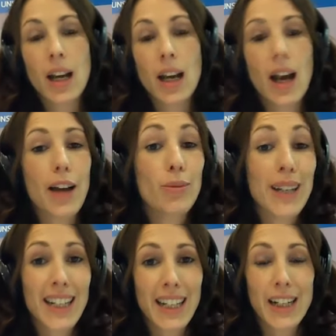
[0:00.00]
I
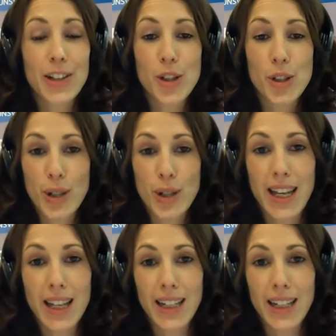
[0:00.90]
really enjoyed that